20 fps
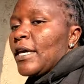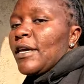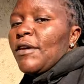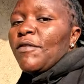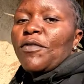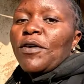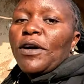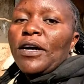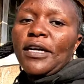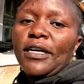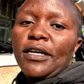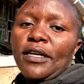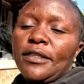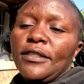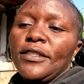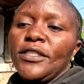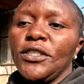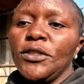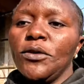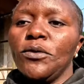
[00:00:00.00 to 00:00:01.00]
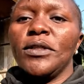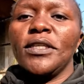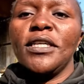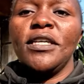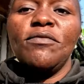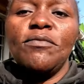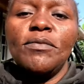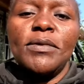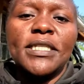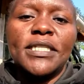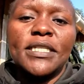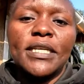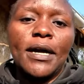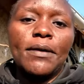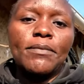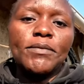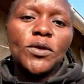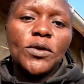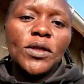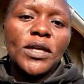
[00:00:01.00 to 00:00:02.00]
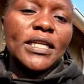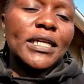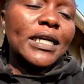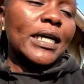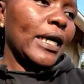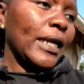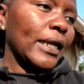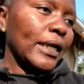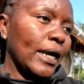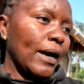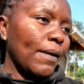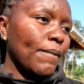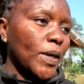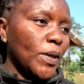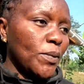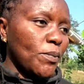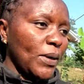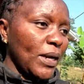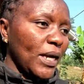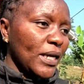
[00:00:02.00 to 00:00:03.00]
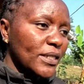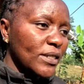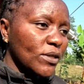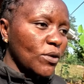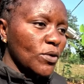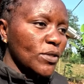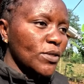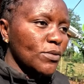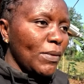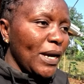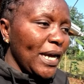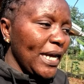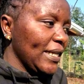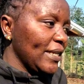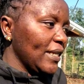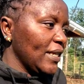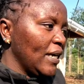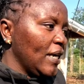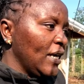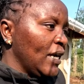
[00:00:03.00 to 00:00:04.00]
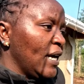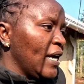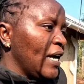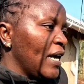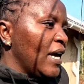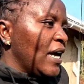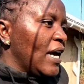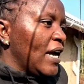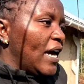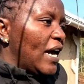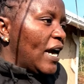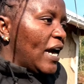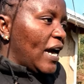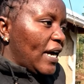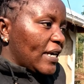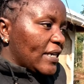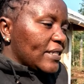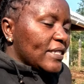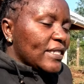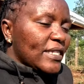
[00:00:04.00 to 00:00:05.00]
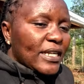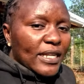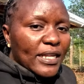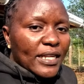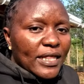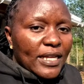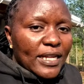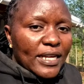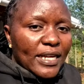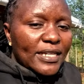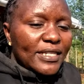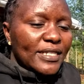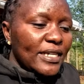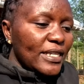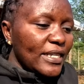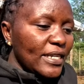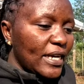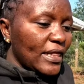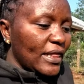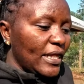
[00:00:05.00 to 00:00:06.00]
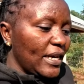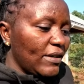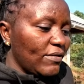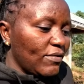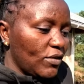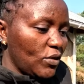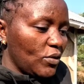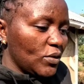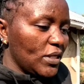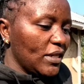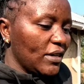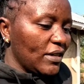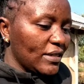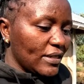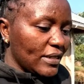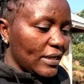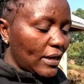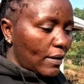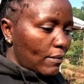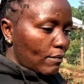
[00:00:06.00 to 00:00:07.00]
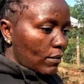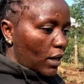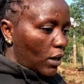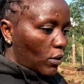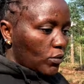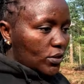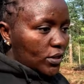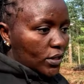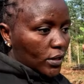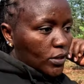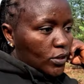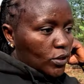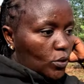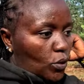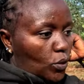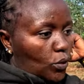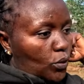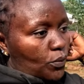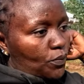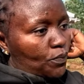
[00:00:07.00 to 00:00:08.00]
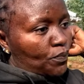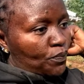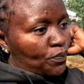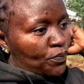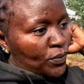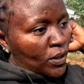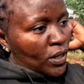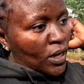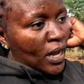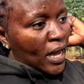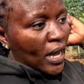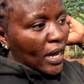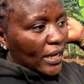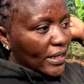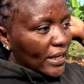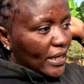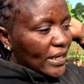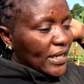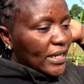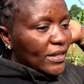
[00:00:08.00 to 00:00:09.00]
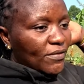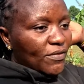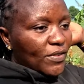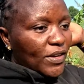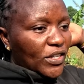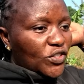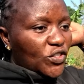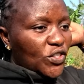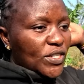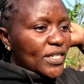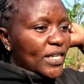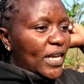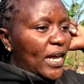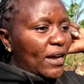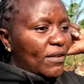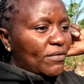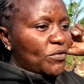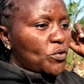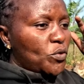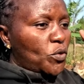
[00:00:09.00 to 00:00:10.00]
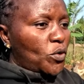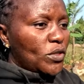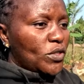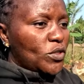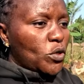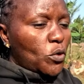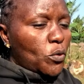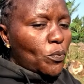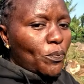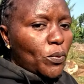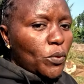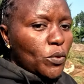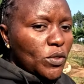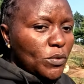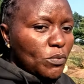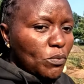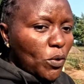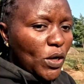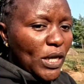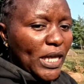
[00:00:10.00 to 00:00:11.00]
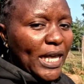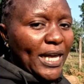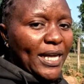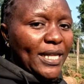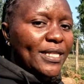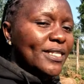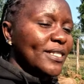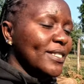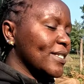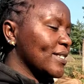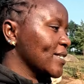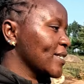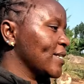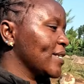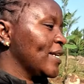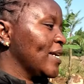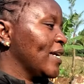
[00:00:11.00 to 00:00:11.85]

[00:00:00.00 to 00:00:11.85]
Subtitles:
if she will give me some so that I can come and plant, because mine are still in the nursery and they have not yet come out. So, and I need veggies. I have to also put more kales